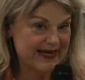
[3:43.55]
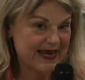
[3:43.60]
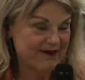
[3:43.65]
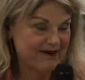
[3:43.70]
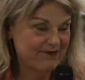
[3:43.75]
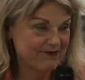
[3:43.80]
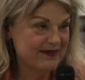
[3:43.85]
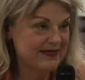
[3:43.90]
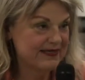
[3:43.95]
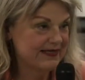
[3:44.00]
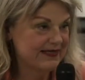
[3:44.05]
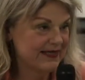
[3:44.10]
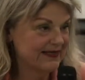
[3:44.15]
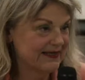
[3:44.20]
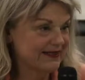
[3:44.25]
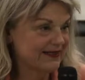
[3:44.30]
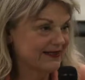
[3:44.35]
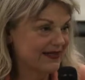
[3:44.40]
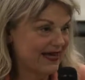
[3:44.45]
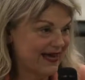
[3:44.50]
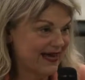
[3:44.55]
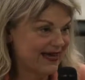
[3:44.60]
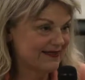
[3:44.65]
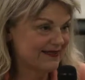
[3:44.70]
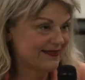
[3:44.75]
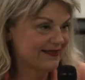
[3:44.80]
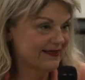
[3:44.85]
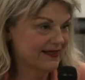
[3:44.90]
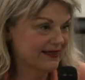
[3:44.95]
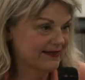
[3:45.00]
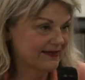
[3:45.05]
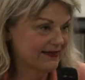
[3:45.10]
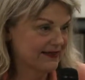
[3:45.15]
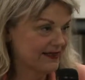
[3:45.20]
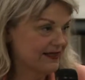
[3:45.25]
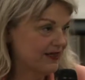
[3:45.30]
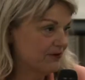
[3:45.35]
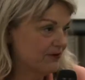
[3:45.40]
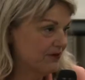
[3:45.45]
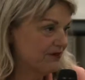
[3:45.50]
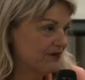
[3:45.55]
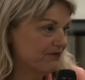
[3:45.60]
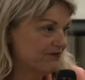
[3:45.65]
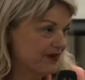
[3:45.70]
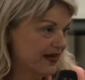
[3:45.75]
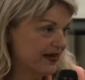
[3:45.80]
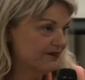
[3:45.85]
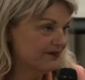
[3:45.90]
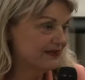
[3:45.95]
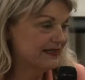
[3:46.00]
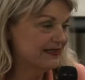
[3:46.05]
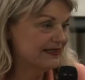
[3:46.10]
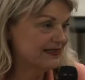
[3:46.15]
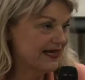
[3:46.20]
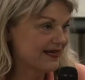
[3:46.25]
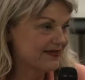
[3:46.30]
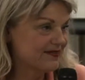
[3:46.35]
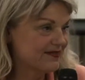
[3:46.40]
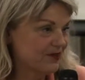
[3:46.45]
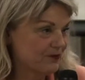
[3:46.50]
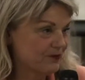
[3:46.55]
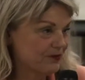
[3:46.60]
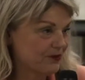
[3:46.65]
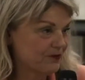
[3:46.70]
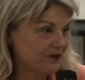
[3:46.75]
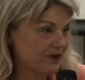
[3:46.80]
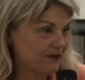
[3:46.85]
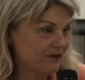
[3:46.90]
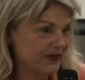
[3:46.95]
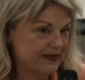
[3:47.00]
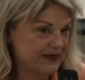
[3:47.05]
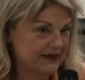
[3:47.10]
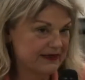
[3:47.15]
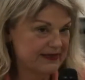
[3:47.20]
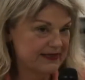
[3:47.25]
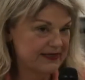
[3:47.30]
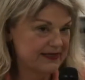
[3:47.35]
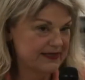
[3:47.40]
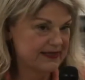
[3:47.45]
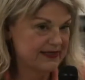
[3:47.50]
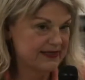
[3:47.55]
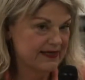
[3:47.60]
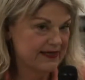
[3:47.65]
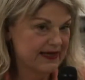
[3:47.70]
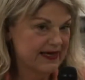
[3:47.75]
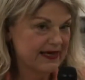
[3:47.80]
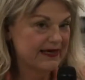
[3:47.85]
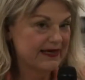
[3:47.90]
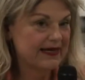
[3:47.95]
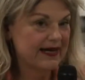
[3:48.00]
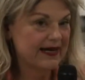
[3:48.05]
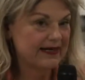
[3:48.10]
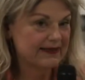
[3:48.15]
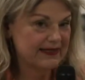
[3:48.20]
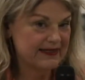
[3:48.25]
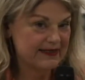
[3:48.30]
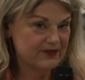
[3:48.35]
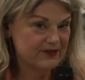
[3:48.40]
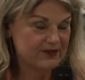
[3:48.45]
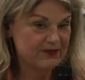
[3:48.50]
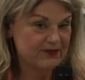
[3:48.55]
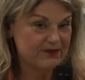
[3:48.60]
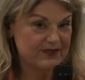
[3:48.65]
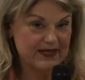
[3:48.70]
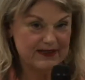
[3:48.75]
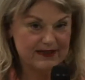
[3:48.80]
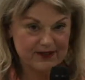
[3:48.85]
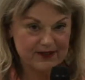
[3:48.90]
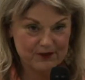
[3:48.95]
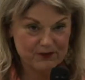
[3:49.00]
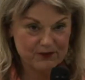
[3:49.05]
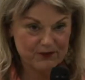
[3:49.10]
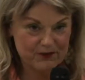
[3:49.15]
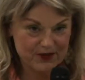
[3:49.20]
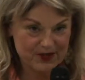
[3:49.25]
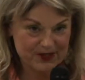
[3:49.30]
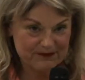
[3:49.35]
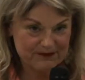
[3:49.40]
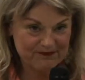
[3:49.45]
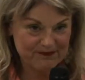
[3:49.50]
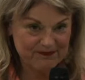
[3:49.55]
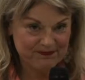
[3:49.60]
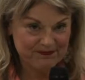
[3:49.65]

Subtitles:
Every single case in the clinic, we found intestinal permeability, gut issues at the core.